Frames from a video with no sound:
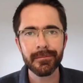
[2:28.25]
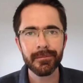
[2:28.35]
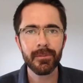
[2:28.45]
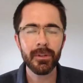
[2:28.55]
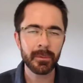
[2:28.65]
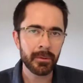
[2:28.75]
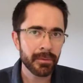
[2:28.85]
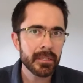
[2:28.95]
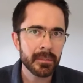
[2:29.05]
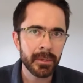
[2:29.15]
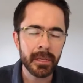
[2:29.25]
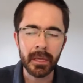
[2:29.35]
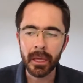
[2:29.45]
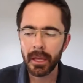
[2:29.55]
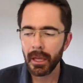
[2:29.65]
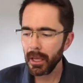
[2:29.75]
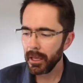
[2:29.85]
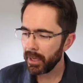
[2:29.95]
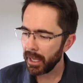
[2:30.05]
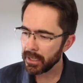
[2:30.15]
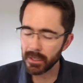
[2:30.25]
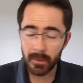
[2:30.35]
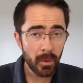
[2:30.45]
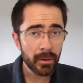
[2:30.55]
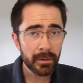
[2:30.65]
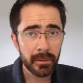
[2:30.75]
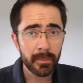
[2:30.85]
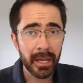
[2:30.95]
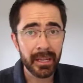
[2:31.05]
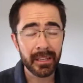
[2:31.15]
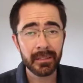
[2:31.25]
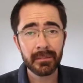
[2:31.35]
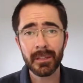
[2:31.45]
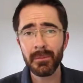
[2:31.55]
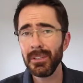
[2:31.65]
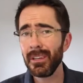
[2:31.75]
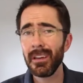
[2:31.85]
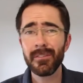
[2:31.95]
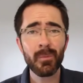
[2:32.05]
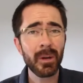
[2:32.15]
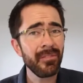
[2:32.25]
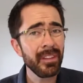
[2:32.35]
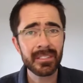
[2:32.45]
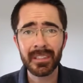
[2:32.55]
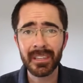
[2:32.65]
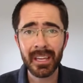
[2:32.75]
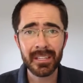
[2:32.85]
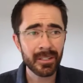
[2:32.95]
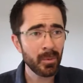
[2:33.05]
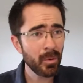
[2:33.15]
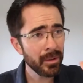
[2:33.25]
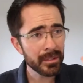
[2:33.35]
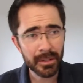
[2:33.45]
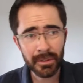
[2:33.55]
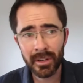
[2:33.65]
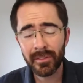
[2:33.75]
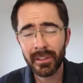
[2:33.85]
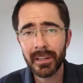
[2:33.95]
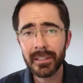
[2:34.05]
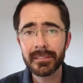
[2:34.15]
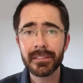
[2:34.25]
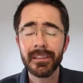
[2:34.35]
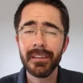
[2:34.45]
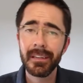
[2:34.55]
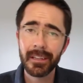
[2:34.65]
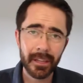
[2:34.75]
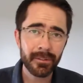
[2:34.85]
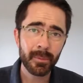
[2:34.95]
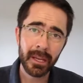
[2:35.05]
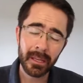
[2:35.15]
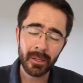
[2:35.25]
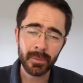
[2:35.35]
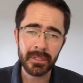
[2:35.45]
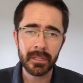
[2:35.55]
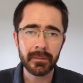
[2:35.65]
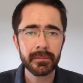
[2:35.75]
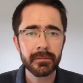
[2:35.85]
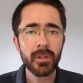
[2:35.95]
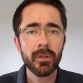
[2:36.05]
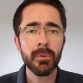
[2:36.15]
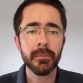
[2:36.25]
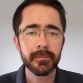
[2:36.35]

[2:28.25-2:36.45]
Got to be reasonable here. But as you walk through a paddock, you're going from one village to the next, you walk as the crow flies, go through a paddock, help yourself. Not a problem.